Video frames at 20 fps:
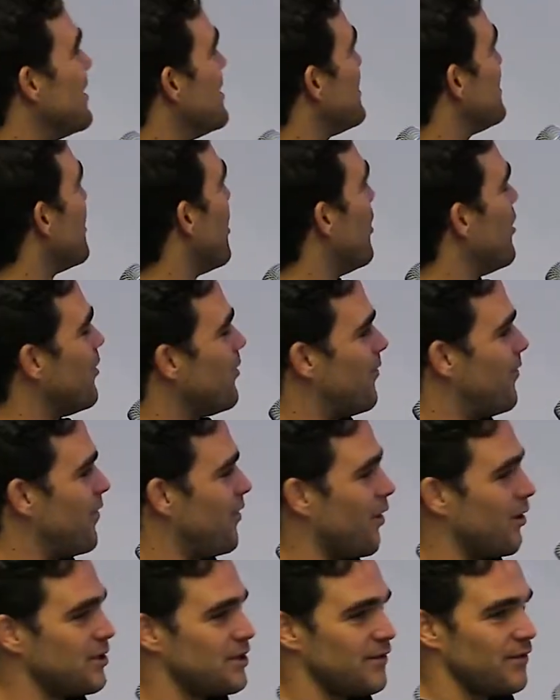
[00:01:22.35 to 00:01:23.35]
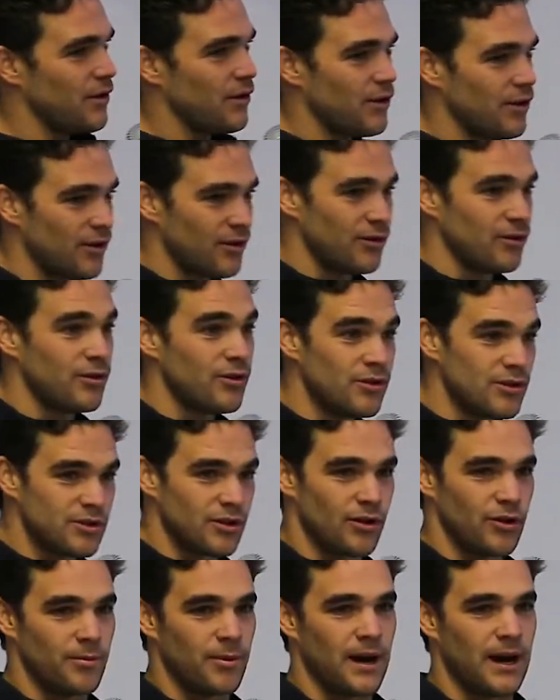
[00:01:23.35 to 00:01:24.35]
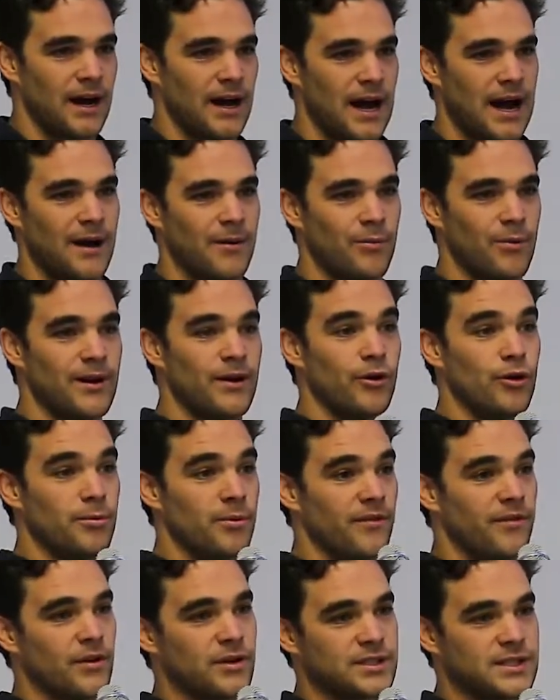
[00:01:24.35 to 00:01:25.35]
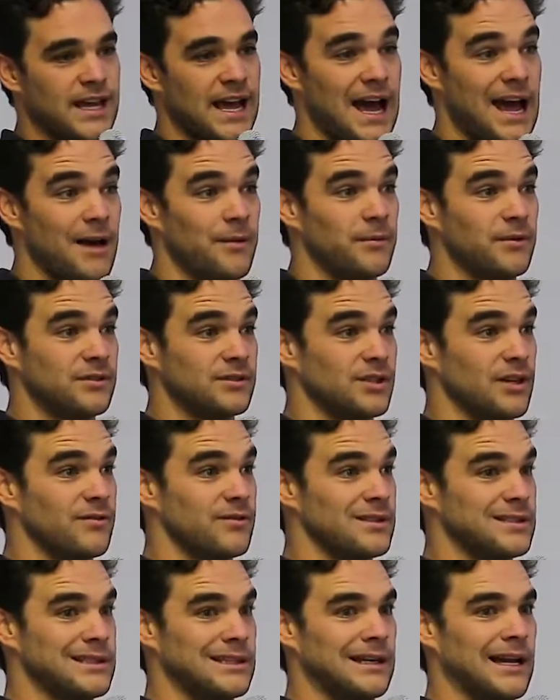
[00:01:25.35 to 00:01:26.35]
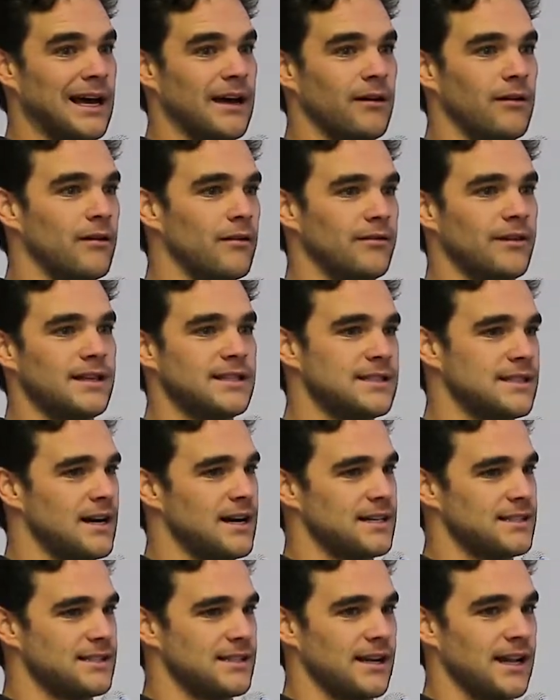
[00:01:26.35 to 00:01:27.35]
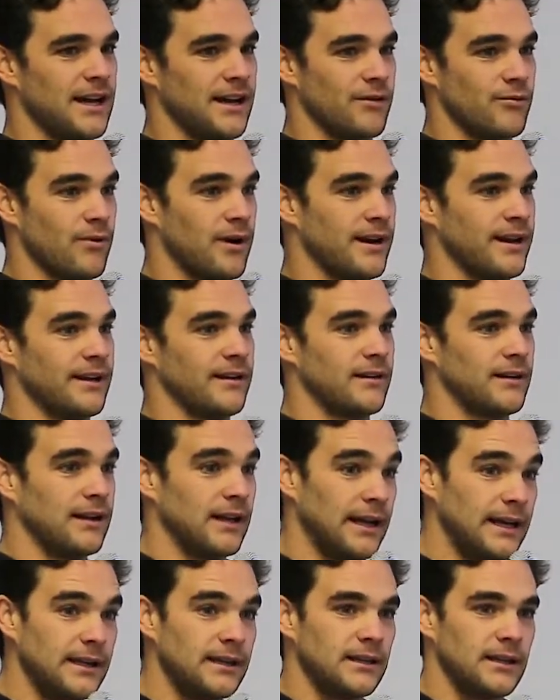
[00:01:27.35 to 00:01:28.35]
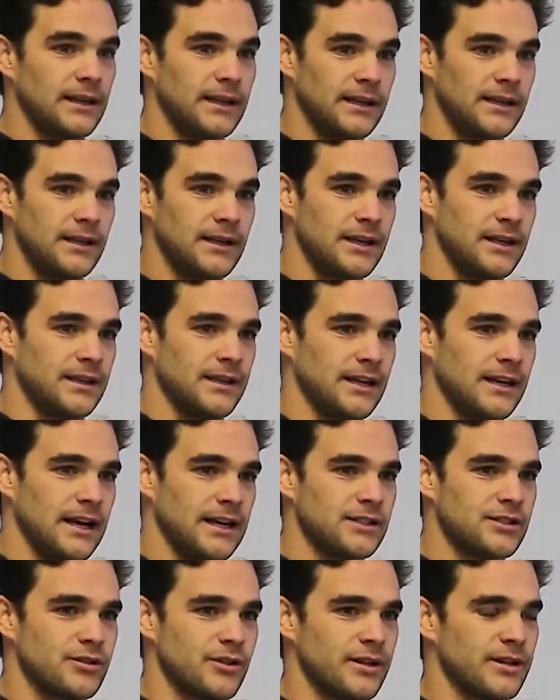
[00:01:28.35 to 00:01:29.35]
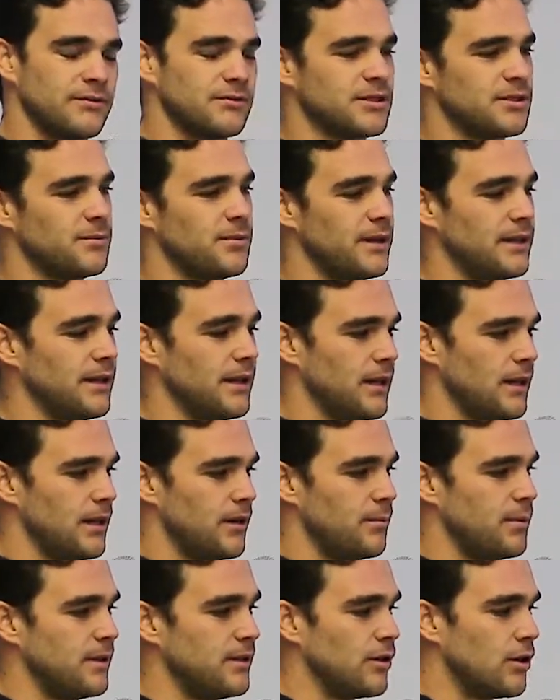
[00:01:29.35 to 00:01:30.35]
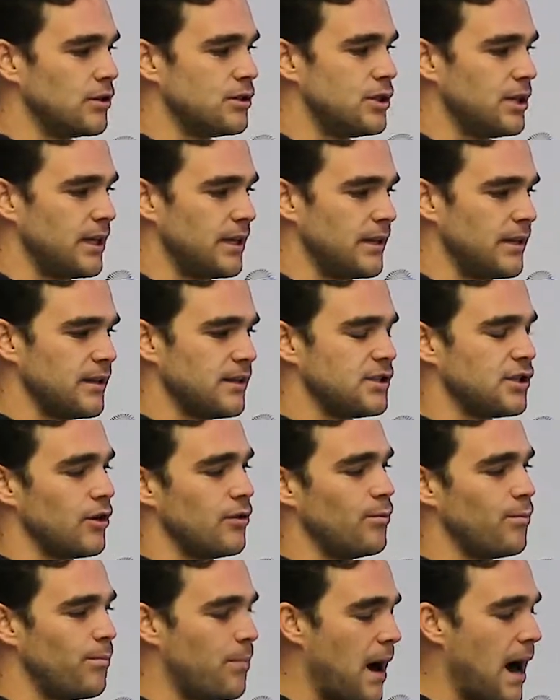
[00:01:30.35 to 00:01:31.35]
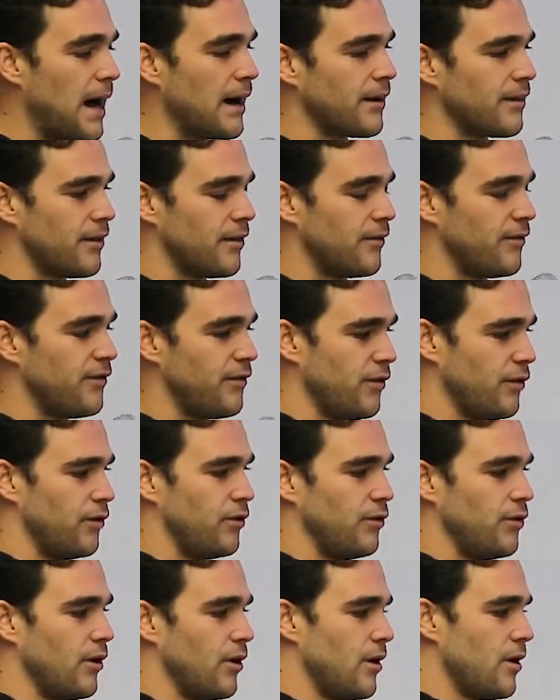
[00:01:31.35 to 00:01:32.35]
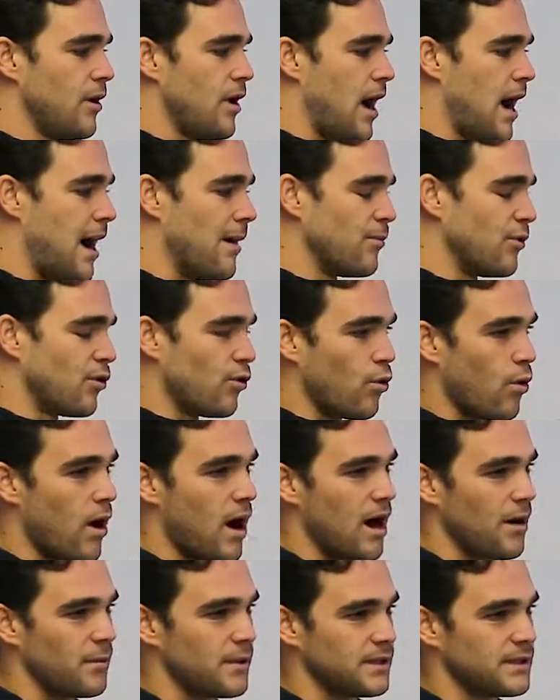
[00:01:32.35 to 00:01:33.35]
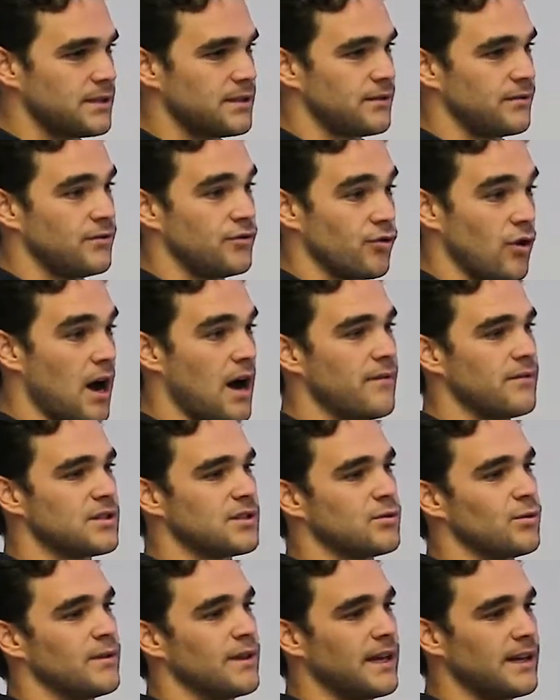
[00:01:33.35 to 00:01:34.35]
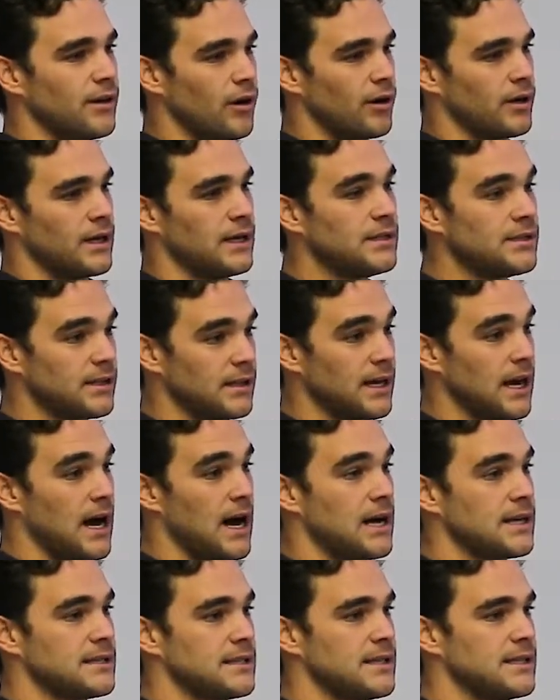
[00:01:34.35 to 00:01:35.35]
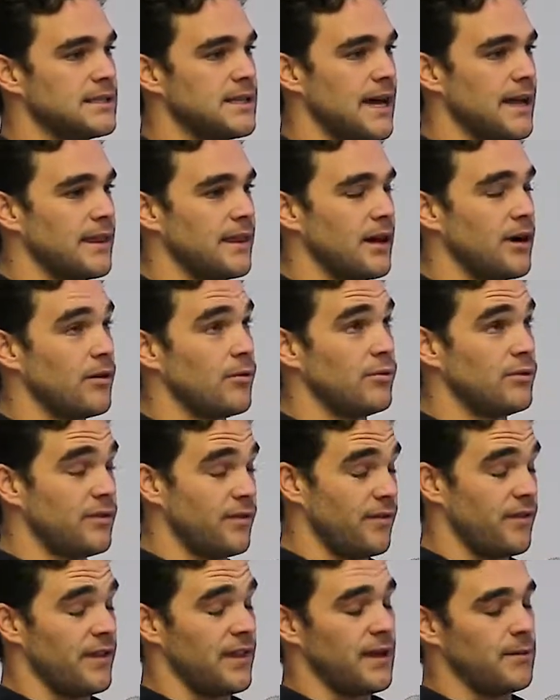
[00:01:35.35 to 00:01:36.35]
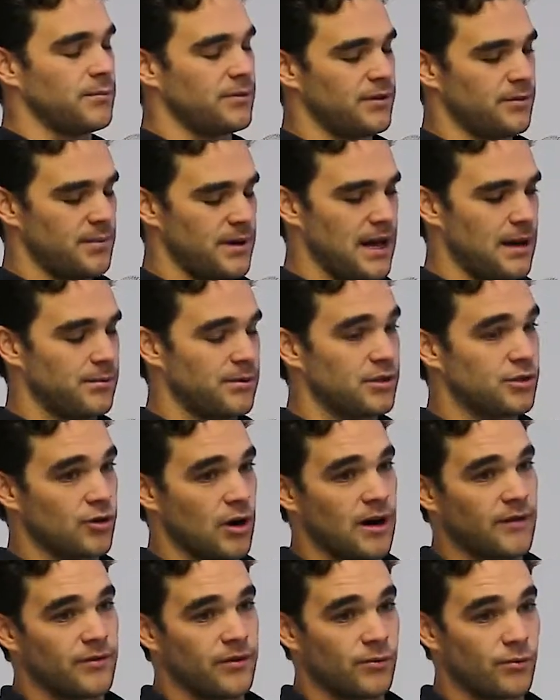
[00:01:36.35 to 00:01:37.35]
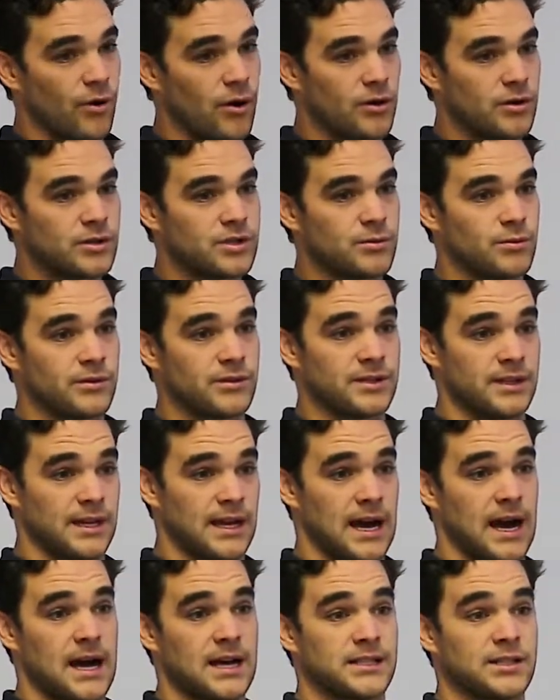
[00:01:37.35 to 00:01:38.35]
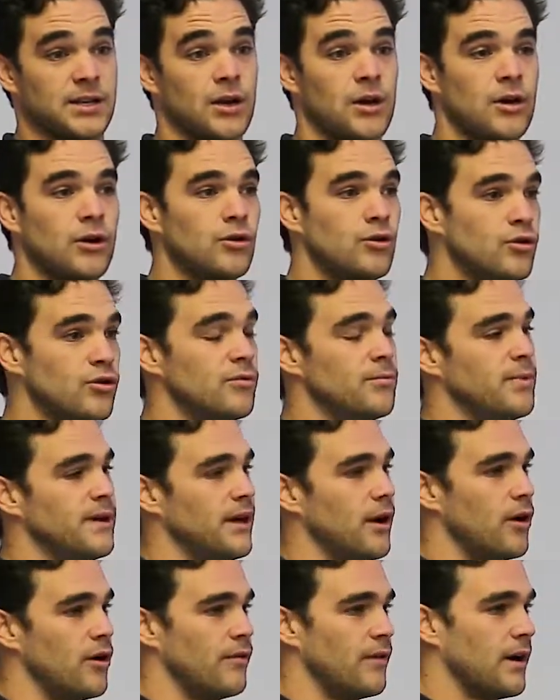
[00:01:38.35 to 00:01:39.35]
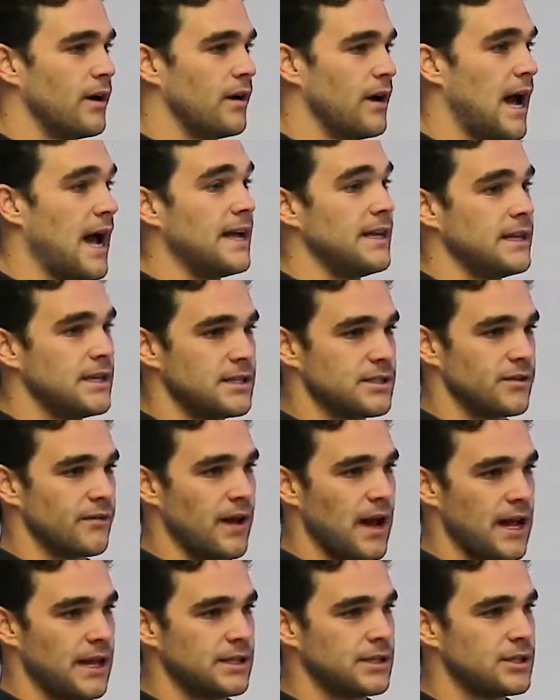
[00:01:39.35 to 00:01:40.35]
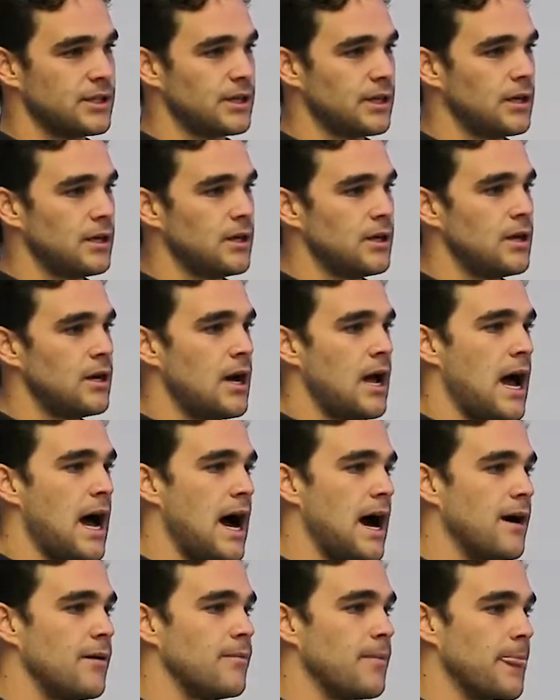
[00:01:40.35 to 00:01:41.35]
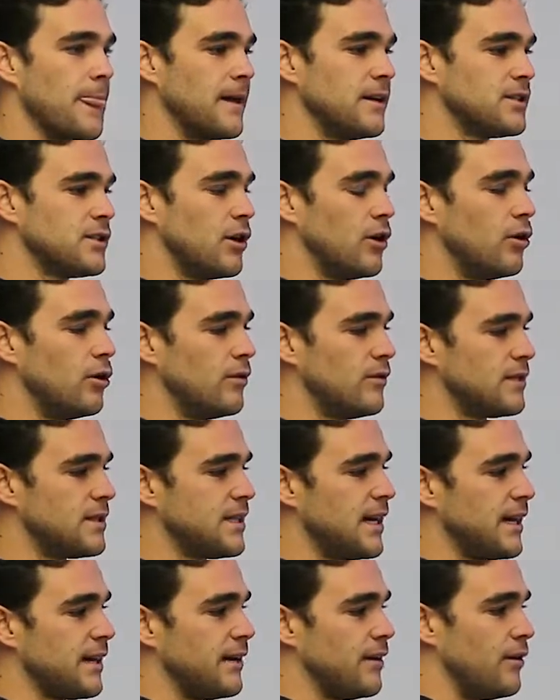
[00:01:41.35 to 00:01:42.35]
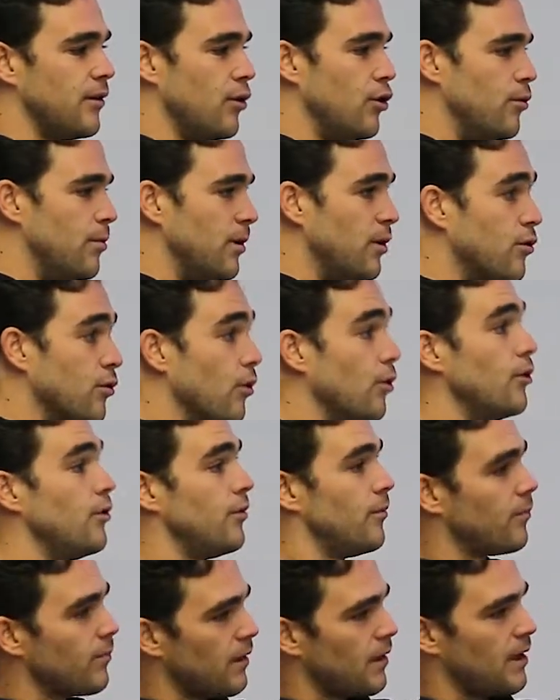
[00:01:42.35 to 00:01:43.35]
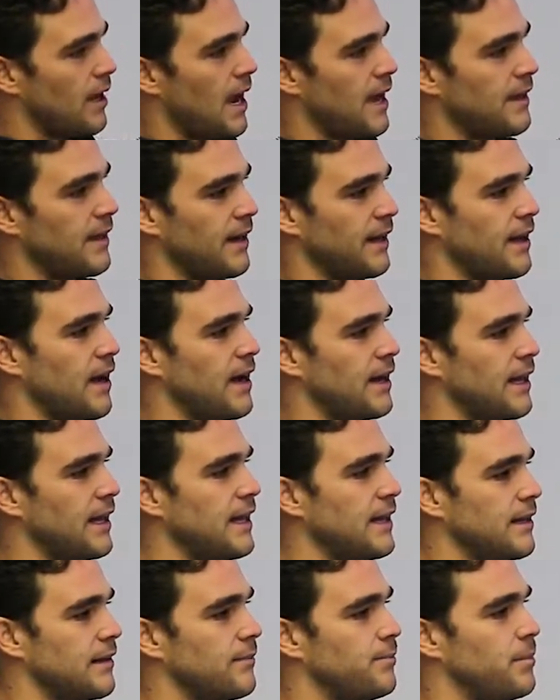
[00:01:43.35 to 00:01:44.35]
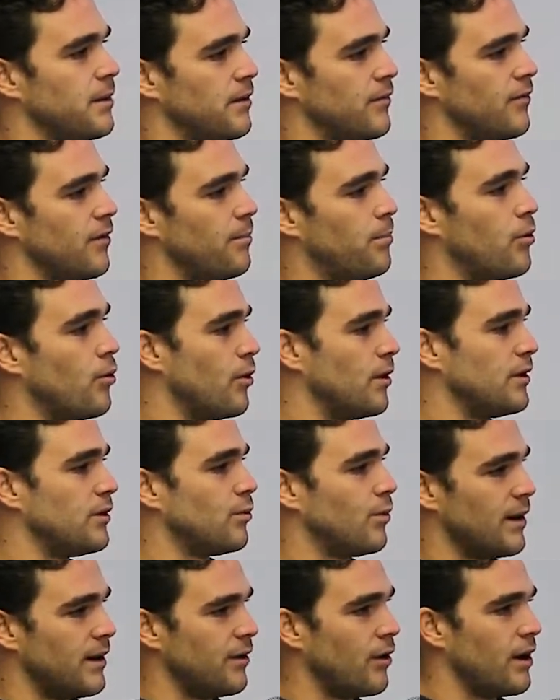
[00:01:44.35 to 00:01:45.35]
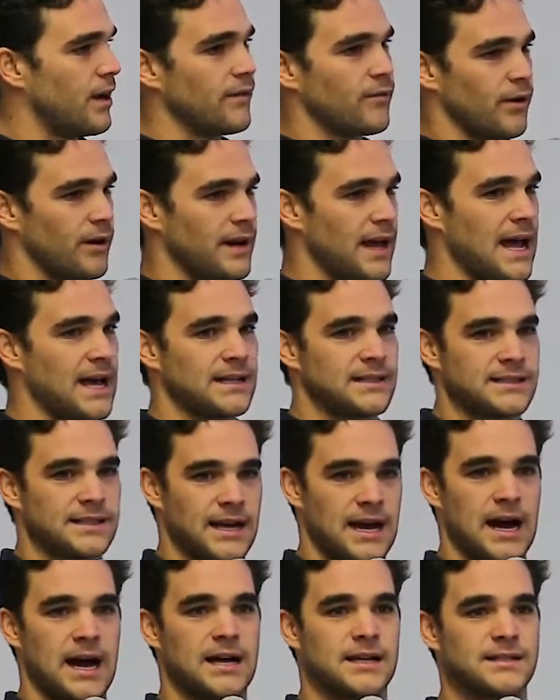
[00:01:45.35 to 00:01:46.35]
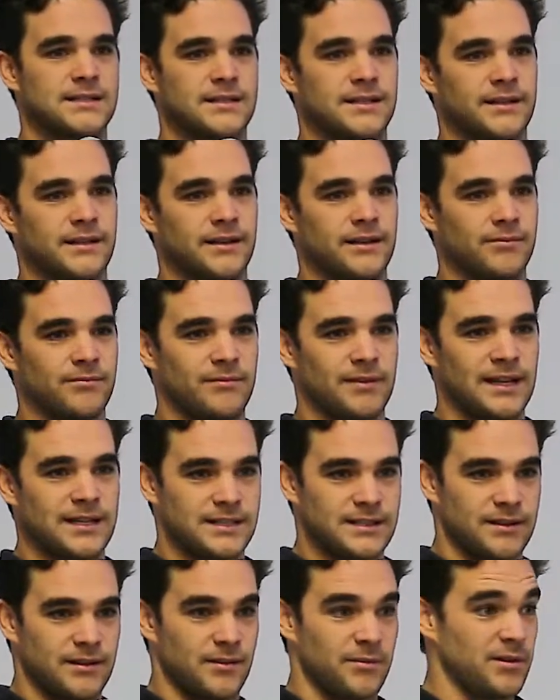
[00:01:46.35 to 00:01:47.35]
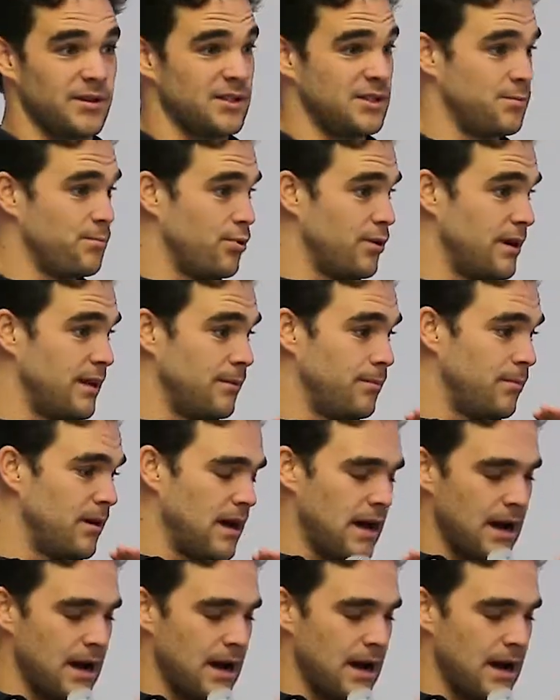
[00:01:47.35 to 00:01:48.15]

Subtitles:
So, for those of you who use Uber, when Uber first came, it was obviously like, oh, these guys are like running illegally in the country. It was a bit dodgy. And so, part of the few requirements of drivers when they got into cars is that for them to be able to drive on the roads, with the cars couldn't be over 8 years of age. So all of a sudden Uber grew, and then it kind of hit a bit of a point where not everyone has cars that are less, it's pretty